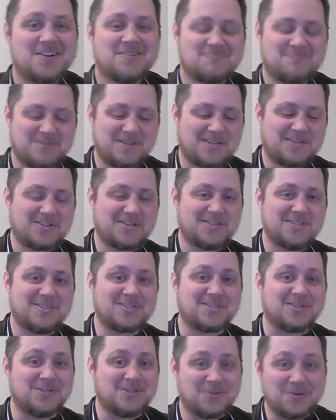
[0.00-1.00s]

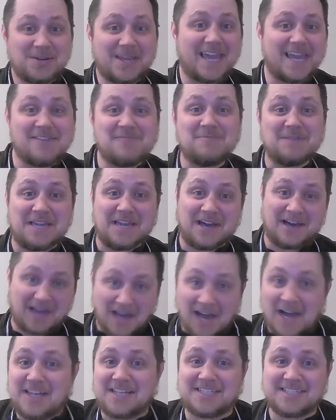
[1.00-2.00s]
because you gave me a
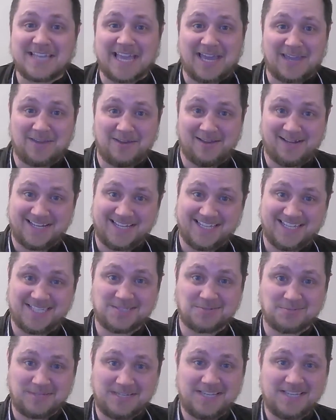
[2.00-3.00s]
heart attack earlier
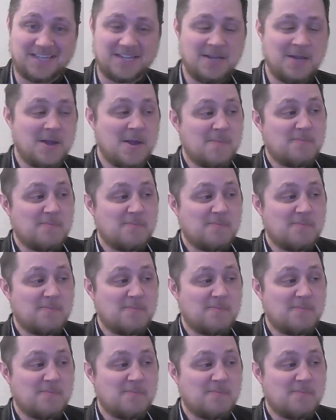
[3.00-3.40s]
this week.